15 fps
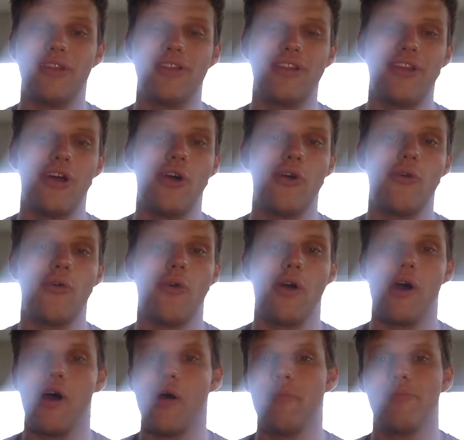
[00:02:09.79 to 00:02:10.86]

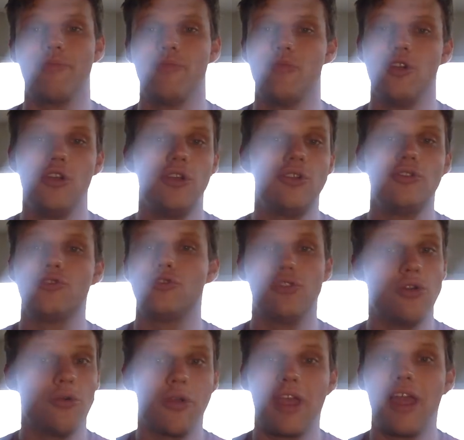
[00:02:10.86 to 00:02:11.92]
There's
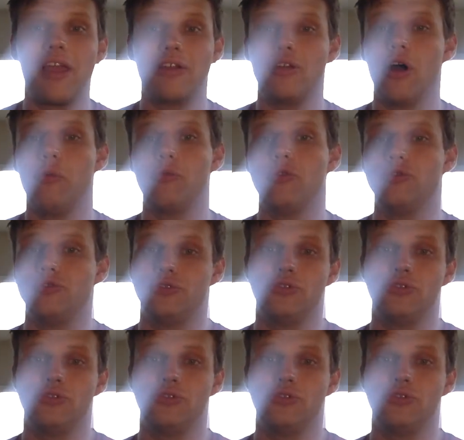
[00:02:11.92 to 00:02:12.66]
no gay couples.